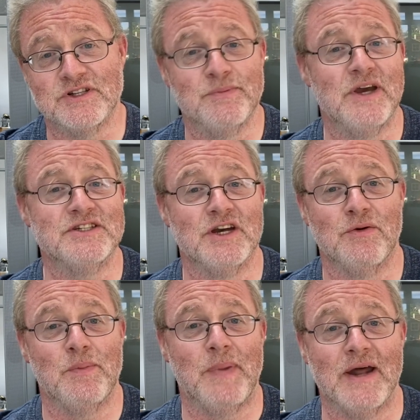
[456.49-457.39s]
It's amazing
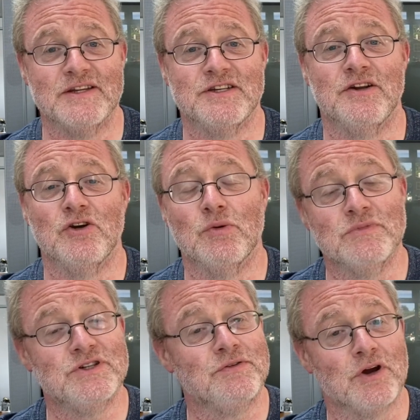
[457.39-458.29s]
how a band suddenly
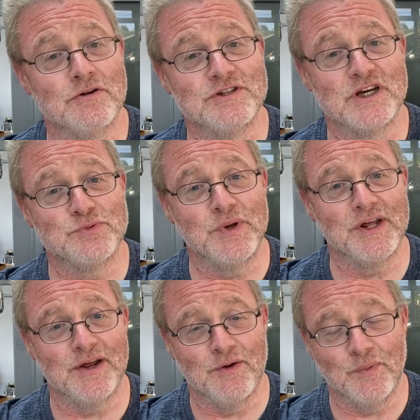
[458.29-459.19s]
opens during a contest
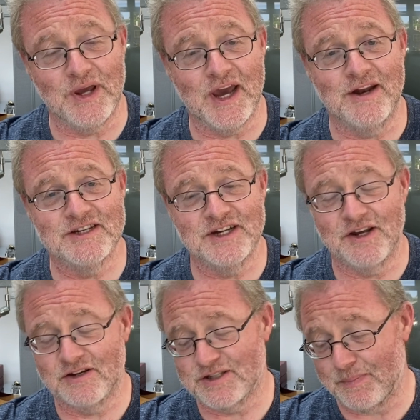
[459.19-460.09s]
a weekend, isn't
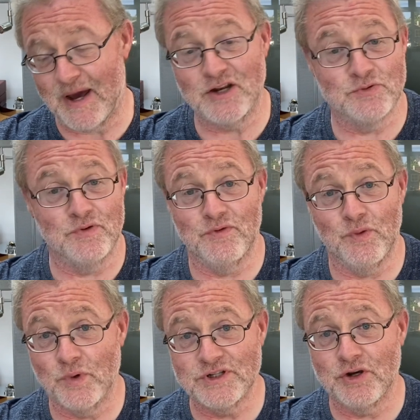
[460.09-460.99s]
it? Because the bands weren't,
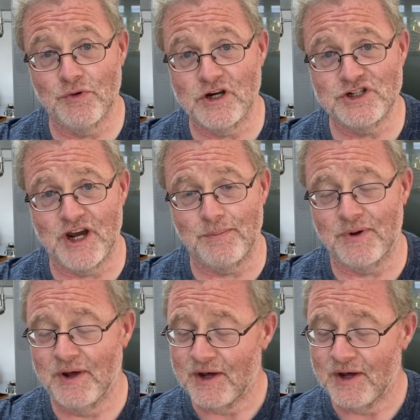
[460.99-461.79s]
weren't in great shape.